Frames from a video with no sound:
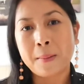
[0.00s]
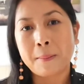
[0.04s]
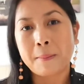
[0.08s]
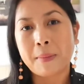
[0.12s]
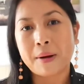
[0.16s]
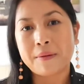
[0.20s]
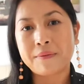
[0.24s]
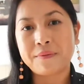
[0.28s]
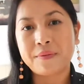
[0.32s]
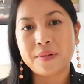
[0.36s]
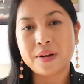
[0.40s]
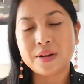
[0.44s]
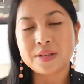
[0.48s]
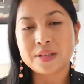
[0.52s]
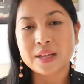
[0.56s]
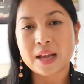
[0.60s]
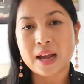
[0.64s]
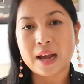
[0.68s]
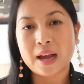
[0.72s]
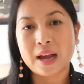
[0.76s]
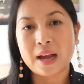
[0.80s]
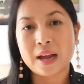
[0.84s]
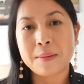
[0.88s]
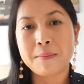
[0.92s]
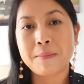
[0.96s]
But first
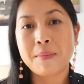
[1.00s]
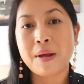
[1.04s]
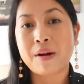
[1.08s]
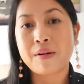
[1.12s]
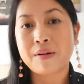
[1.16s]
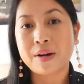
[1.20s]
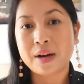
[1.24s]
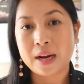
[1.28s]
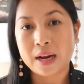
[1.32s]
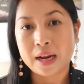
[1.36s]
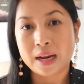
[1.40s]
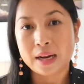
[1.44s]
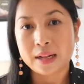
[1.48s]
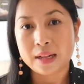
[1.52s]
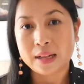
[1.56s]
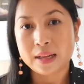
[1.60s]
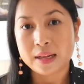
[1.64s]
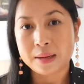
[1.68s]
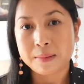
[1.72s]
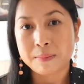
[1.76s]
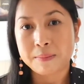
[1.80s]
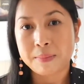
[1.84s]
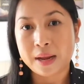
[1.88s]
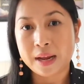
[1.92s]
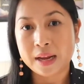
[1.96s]
I marinate
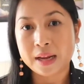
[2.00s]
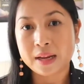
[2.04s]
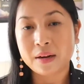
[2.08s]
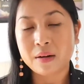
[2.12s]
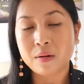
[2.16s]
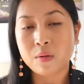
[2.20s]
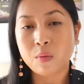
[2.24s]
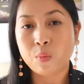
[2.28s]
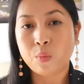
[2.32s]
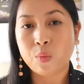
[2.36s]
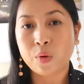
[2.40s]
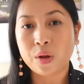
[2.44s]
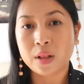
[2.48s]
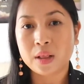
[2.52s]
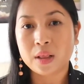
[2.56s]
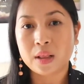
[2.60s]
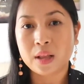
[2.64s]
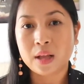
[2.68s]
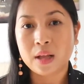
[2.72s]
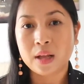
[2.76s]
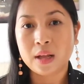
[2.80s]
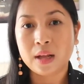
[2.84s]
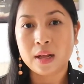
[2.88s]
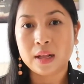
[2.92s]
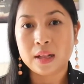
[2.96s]
the bacon with
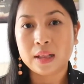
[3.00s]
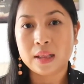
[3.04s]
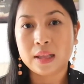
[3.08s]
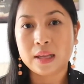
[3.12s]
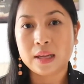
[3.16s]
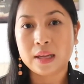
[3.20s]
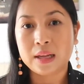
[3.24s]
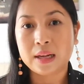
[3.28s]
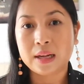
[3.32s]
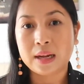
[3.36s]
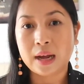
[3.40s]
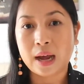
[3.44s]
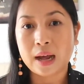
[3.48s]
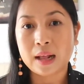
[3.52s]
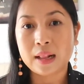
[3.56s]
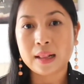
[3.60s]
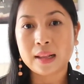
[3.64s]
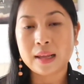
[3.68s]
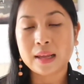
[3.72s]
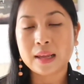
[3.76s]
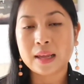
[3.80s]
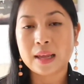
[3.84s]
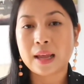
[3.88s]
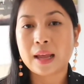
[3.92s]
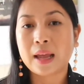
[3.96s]
the
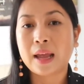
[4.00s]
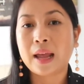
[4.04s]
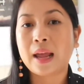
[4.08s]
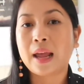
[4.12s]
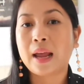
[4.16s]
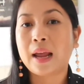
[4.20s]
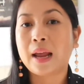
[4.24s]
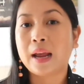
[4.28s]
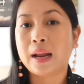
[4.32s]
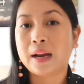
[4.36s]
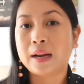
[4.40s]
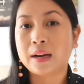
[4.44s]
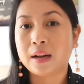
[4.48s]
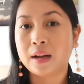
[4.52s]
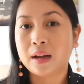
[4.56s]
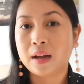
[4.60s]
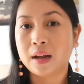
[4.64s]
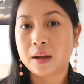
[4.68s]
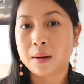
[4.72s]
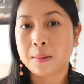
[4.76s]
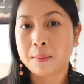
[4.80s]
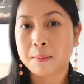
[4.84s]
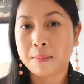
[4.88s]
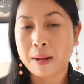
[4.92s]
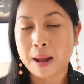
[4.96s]
garlic and
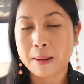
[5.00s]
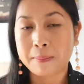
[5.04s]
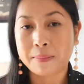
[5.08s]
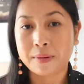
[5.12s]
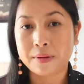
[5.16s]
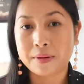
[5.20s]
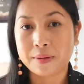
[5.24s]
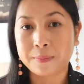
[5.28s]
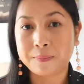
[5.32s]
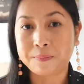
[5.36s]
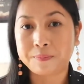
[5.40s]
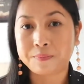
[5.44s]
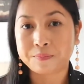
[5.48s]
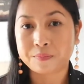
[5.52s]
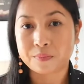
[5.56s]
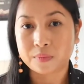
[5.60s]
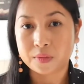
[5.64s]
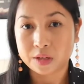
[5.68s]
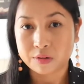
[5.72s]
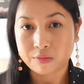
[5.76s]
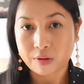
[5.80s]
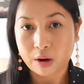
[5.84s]
pepper, the